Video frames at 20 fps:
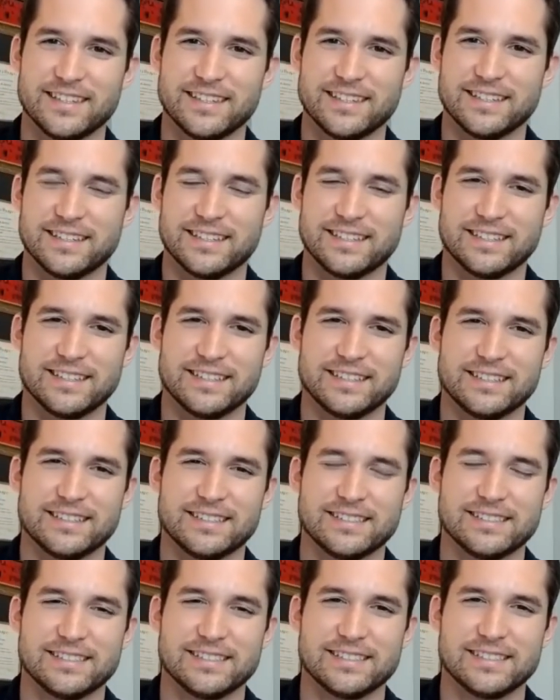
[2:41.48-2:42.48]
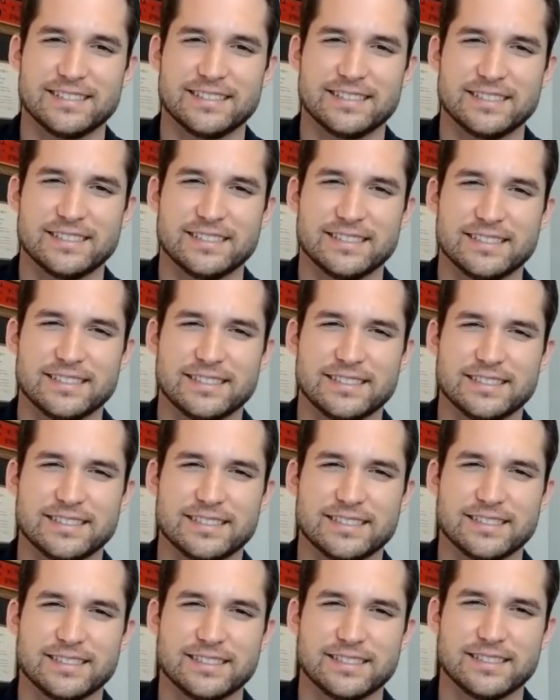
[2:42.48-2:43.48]

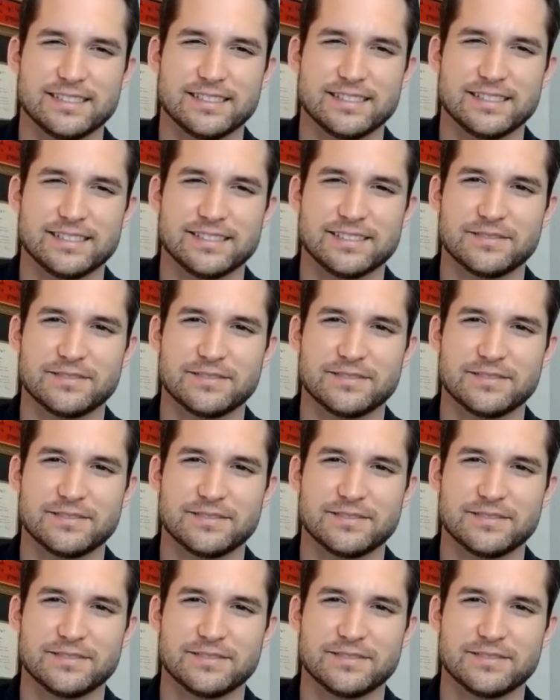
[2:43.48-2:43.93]
[no speech]